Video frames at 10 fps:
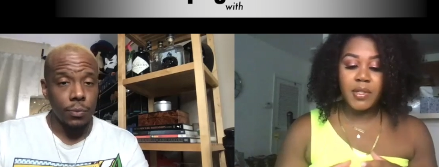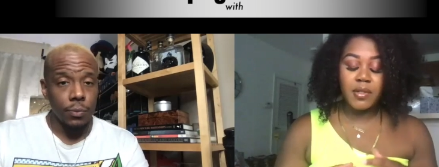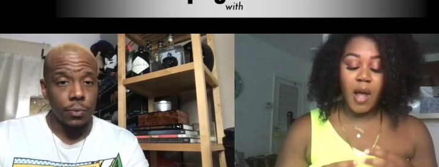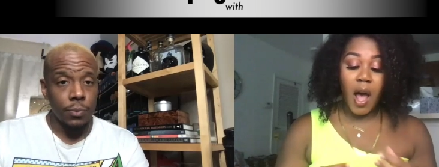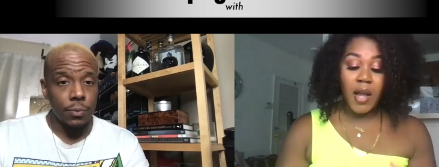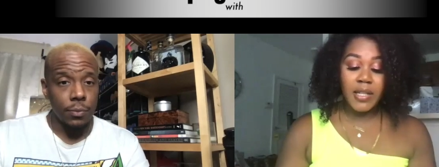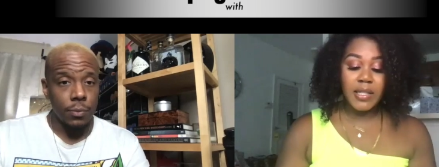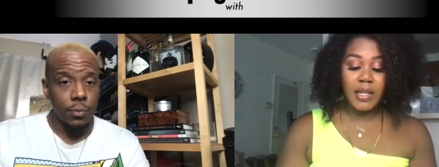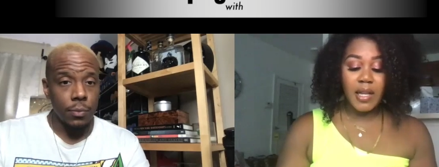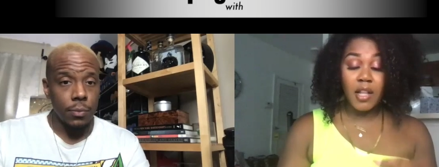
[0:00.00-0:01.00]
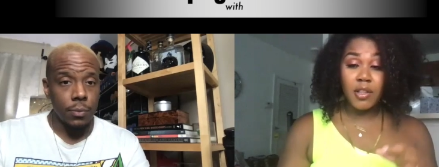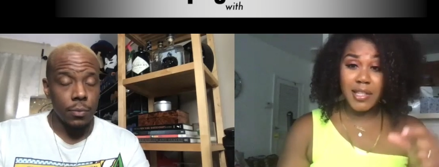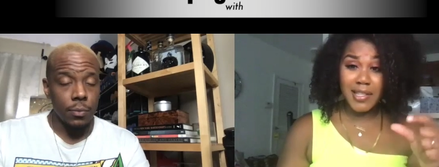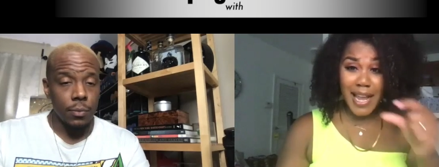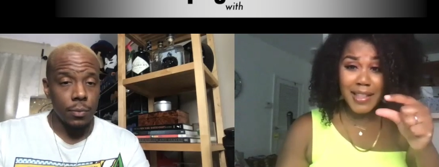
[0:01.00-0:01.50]
Speaker 1: honestly uh,
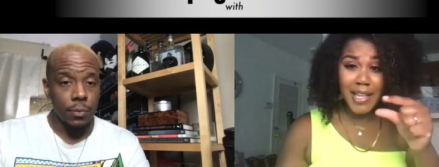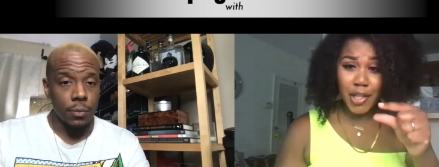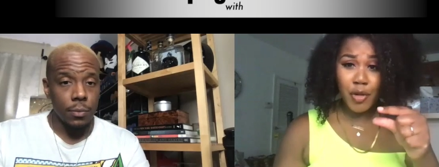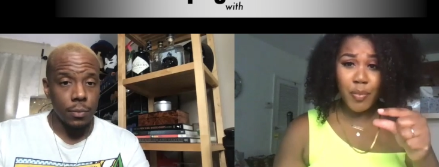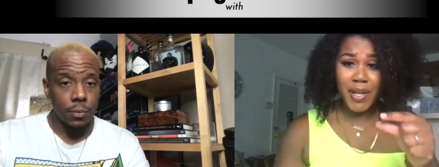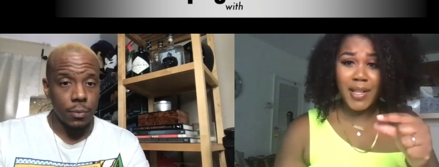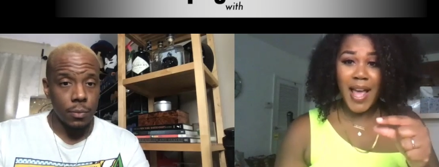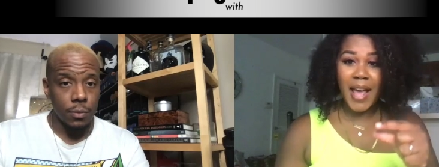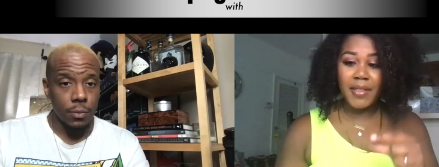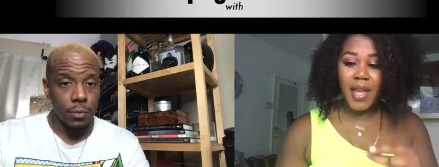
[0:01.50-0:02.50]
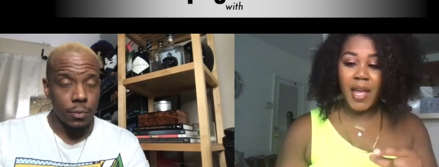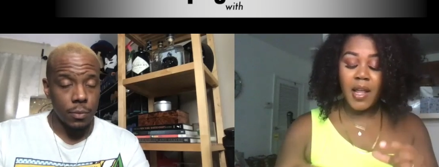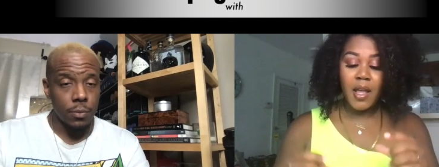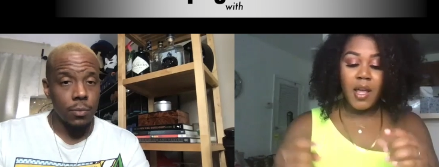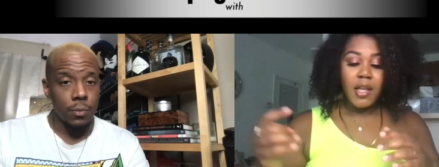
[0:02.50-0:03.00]
slightly a little bit glad that
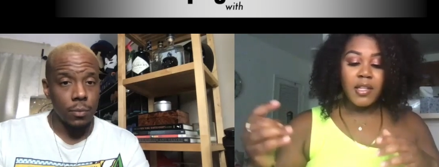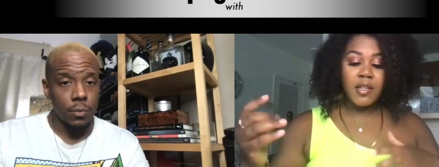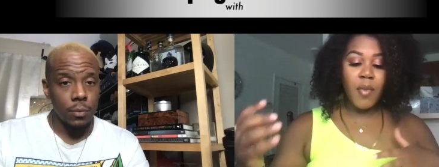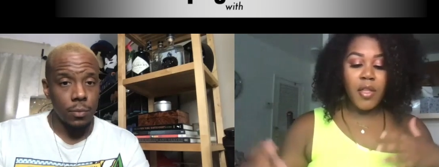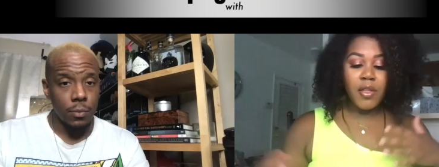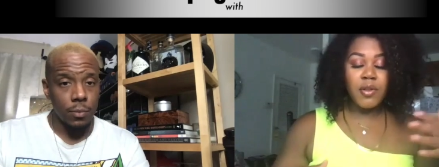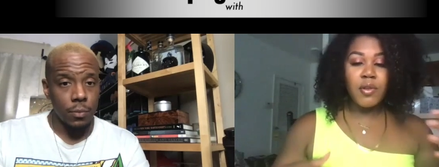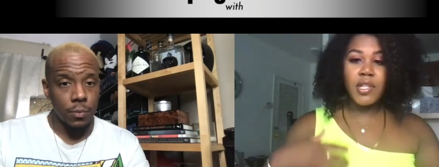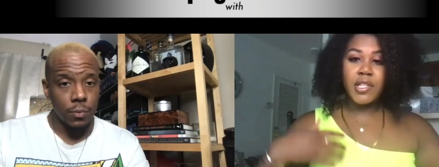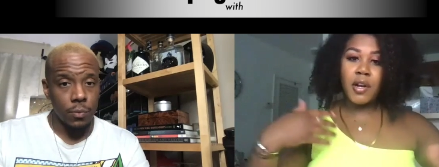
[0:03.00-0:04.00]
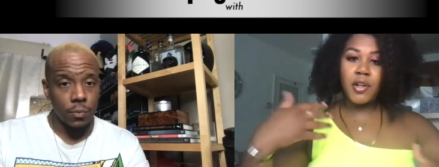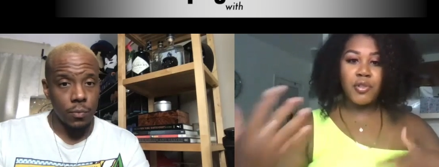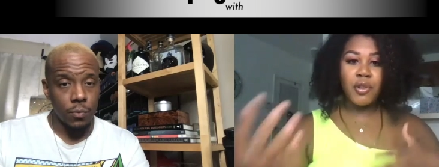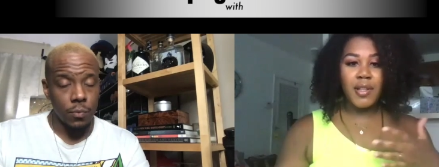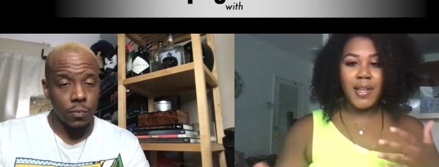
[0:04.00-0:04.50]
some other news is starting to
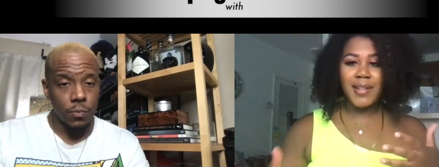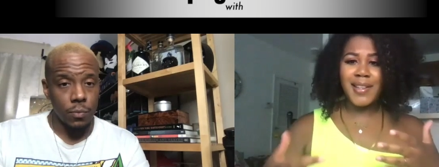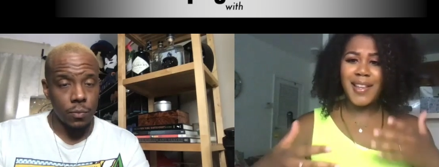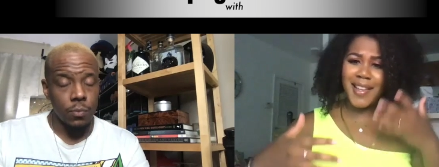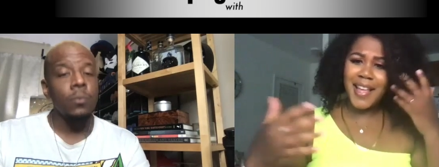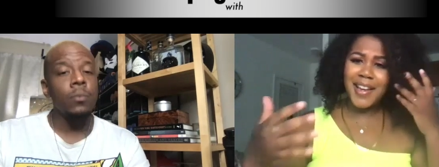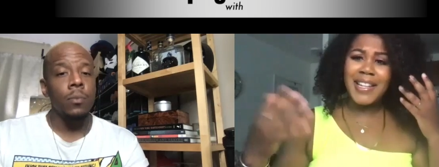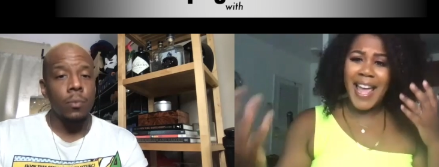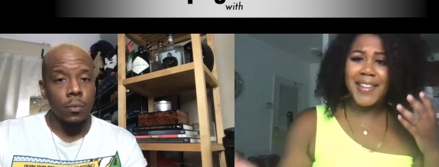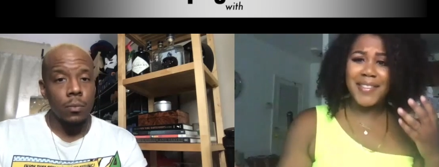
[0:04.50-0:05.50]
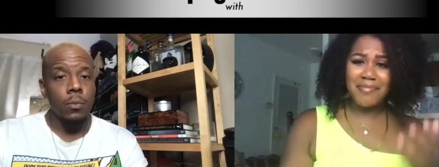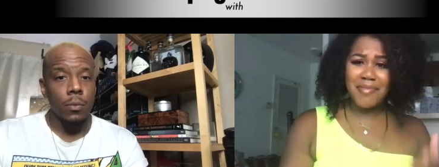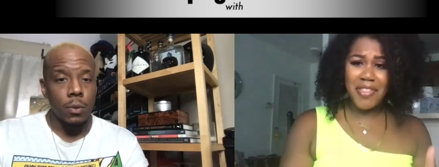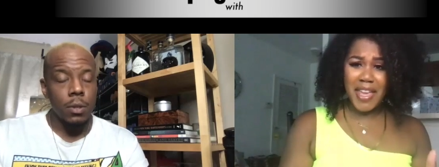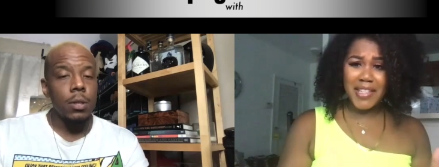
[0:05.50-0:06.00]
trickle in to kind of lighten
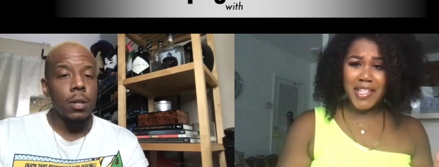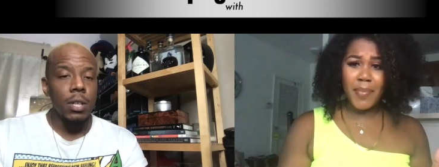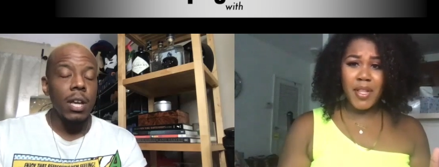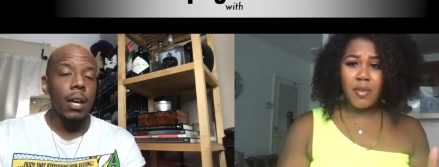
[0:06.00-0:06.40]
things up a little